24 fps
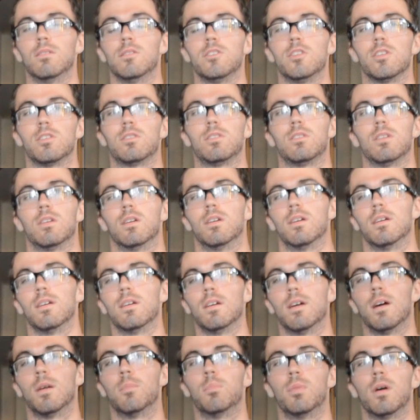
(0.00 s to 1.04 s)
just a
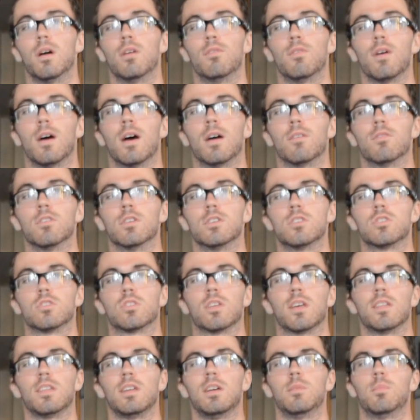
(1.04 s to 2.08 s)
above average,
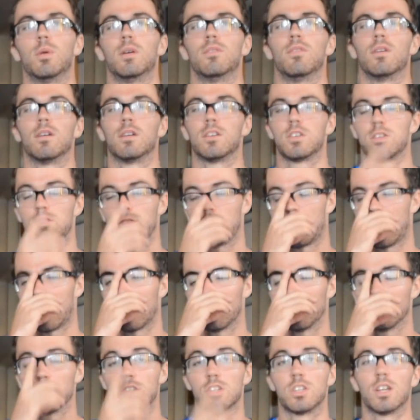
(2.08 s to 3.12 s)
slightly above
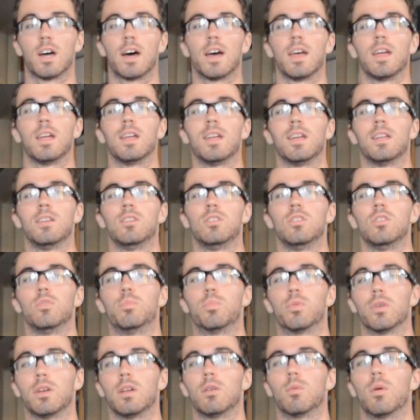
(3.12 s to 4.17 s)
average diet and do
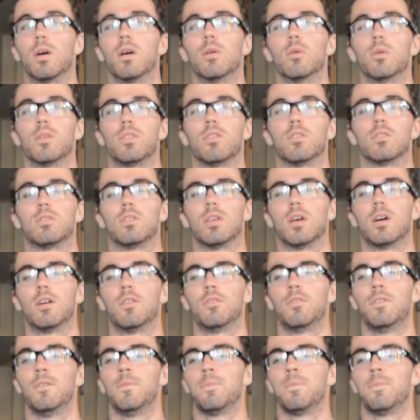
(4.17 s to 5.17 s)
pretty well with yourself.